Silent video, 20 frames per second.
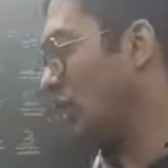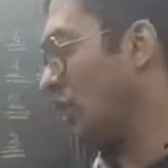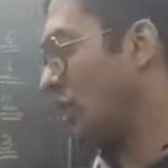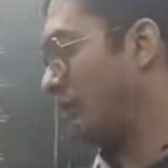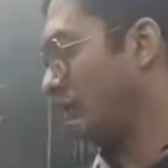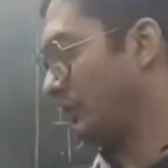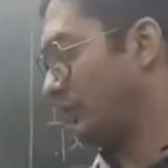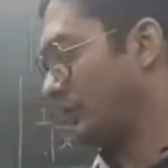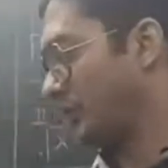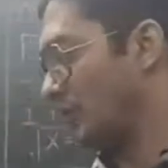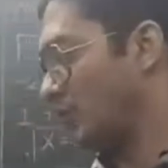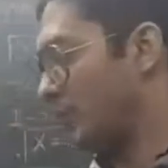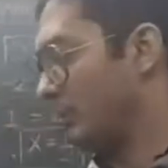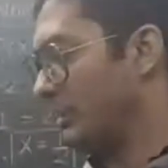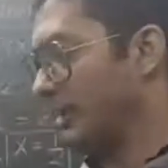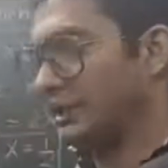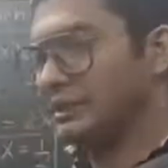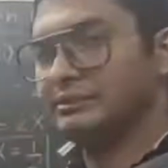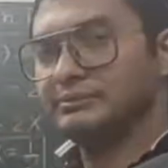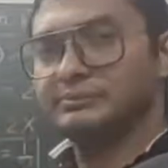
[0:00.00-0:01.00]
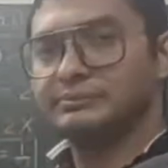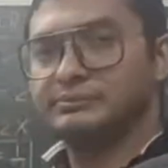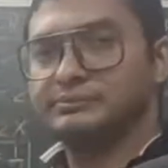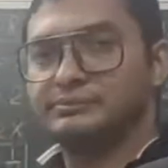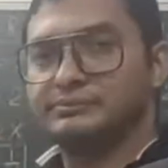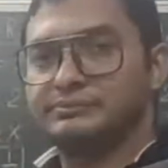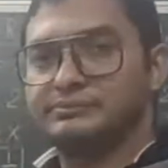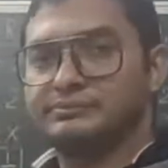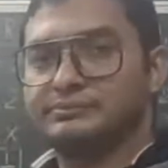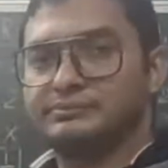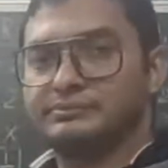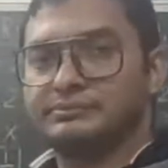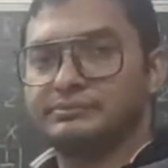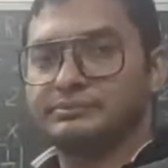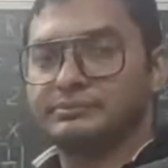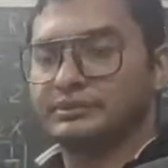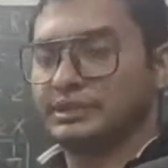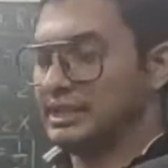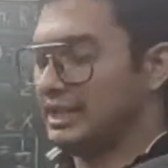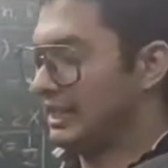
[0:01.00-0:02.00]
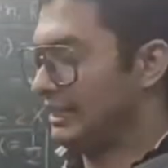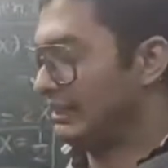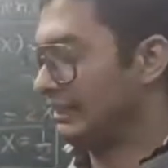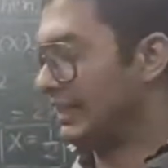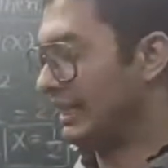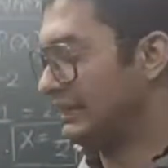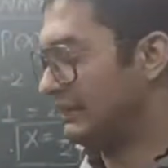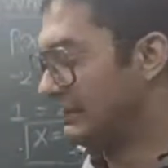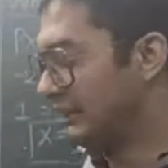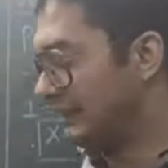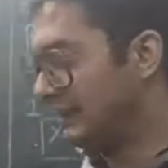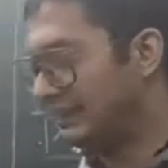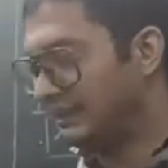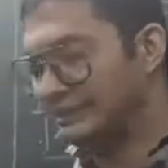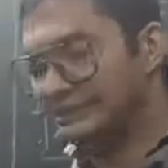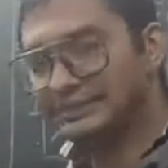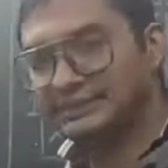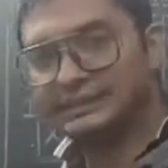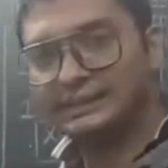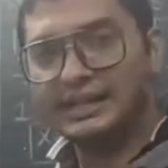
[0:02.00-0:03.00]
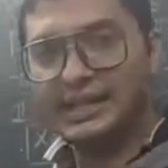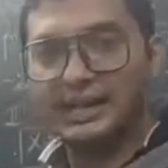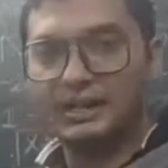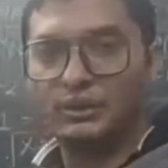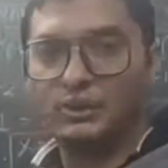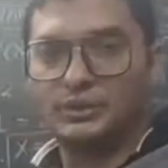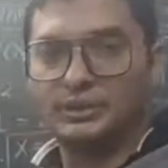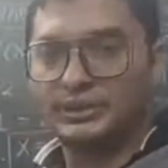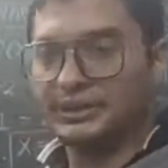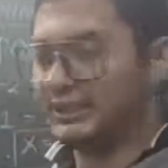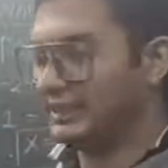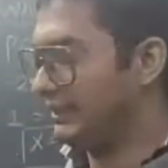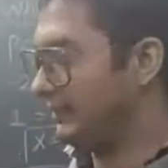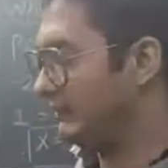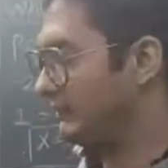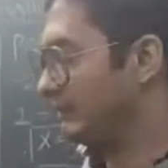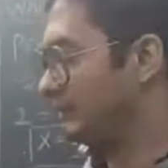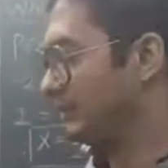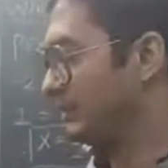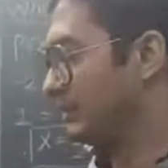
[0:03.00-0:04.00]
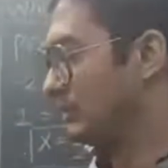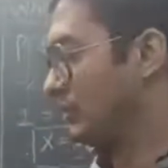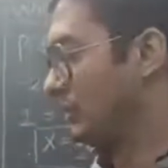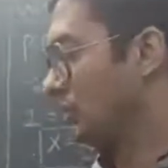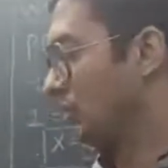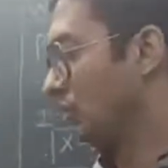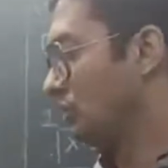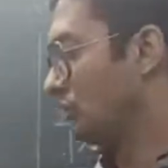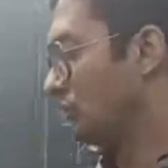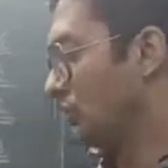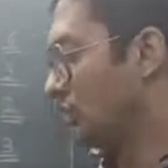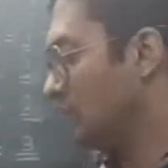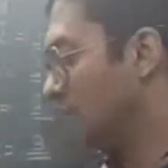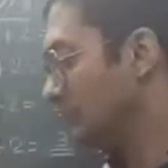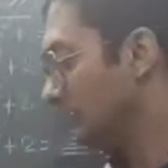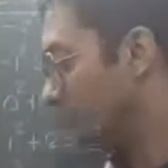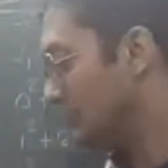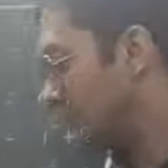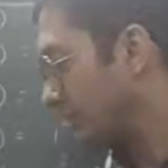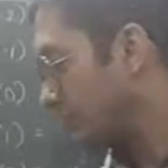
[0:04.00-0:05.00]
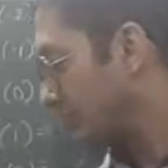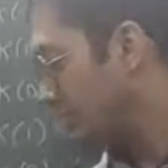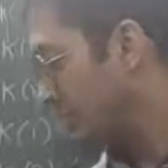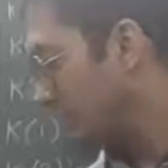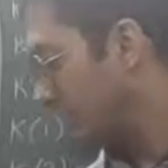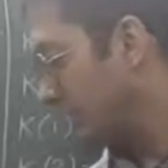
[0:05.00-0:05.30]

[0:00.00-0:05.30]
of domain and get the answer accordingly. So